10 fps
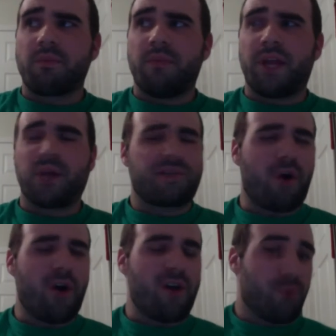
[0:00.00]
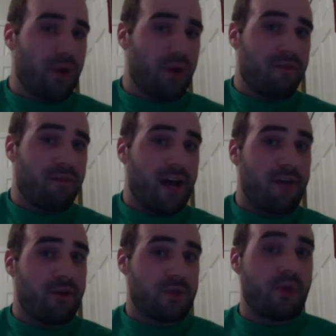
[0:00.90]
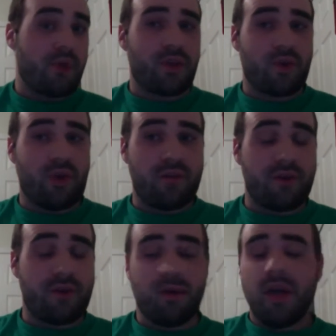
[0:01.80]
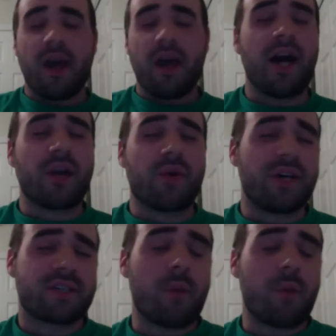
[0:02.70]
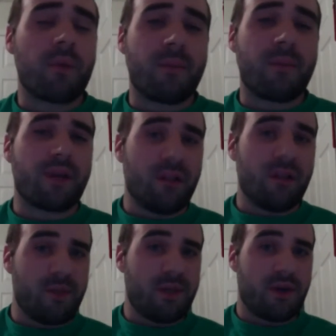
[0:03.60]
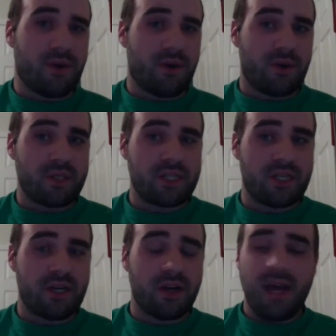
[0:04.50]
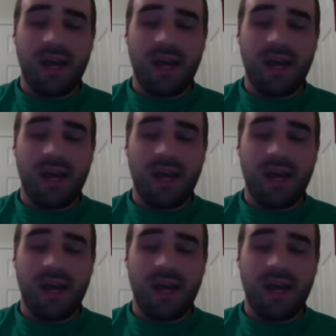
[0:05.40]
Later this fall, we have Brew 85. Those are both in Greenville. Conquest opened up in Columbia earlier this year.